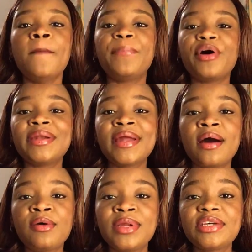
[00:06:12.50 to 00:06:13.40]
But
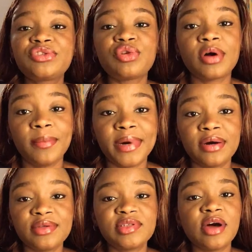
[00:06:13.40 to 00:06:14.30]
now let's talk
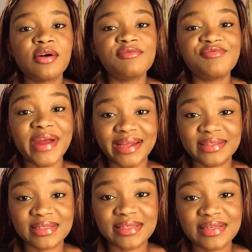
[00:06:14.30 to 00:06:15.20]
about
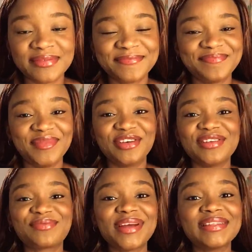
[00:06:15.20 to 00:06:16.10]
rent,
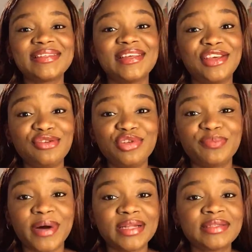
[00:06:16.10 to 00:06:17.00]
because rent is a
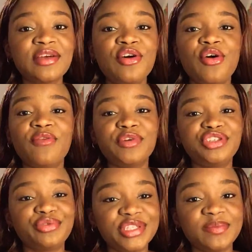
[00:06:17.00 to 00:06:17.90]
huge part of what
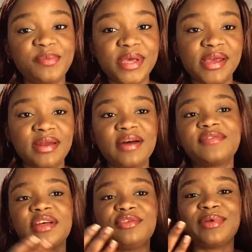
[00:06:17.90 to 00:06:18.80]
you're going to be paying
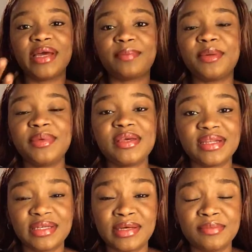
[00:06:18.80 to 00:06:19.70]
after you like maybe
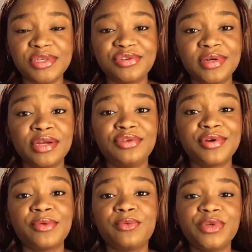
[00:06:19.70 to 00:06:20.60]
get an admission and
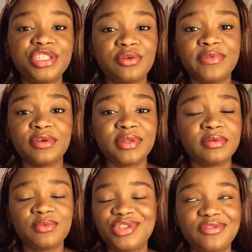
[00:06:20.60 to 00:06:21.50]
you're in which of the
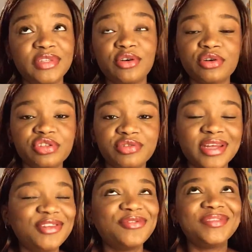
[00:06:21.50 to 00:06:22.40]
country,
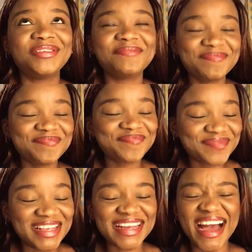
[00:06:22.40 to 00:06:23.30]
any of the
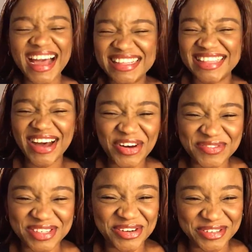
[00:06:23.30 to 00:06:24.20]
either
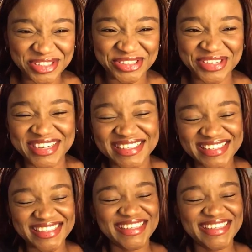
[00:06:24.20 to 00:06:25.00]
of the countries.